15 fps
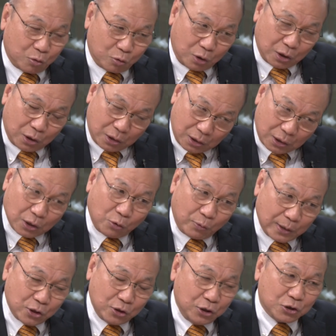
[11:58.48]
the
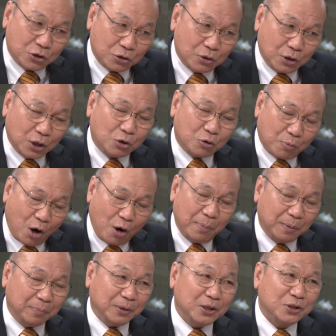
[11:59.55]
question is, the
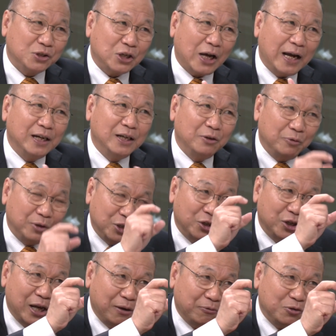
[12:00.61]
problem is China
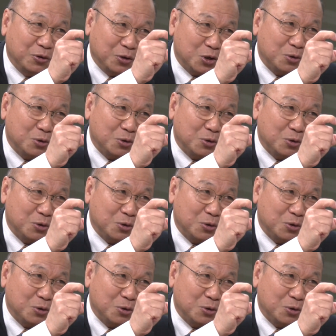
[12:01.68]
actually having a